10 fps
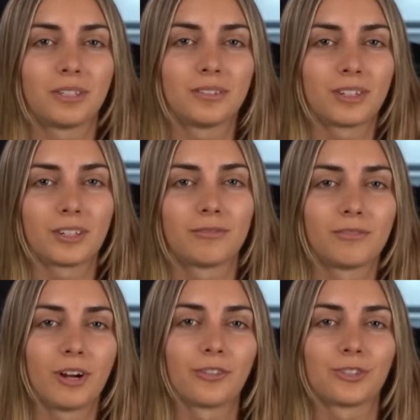mean, our
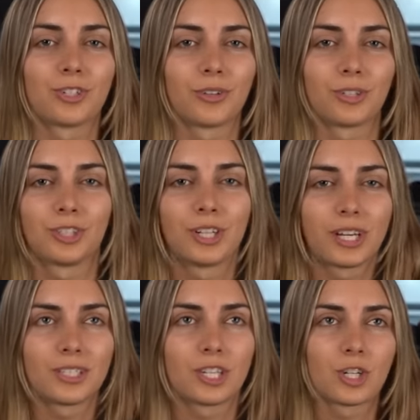father's generation
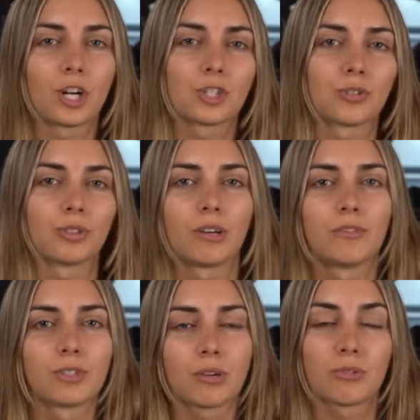had testosterone
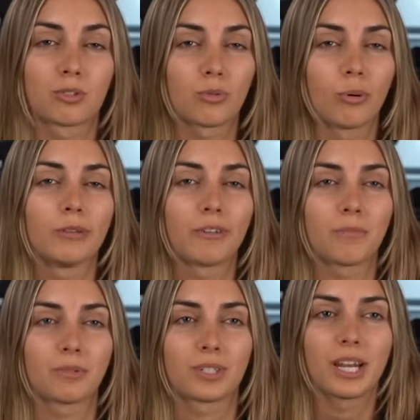levels that were
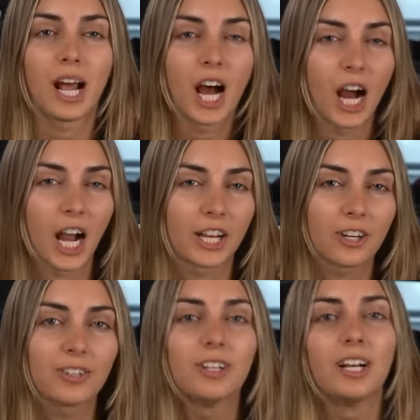25%
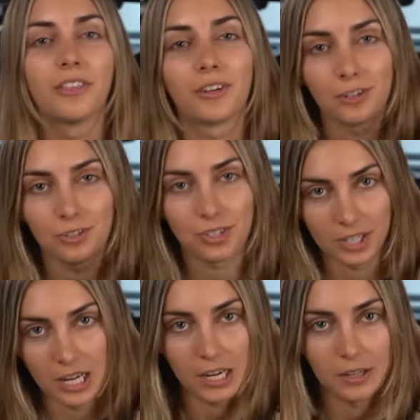higher than ours
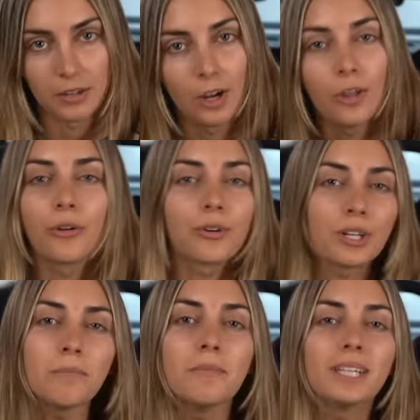today.
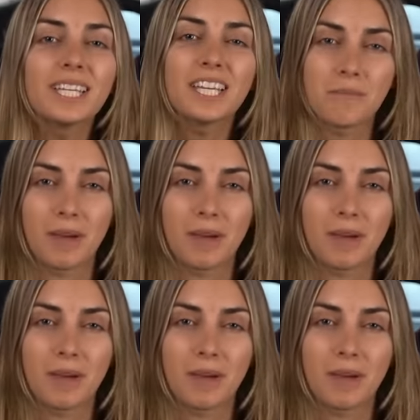30 million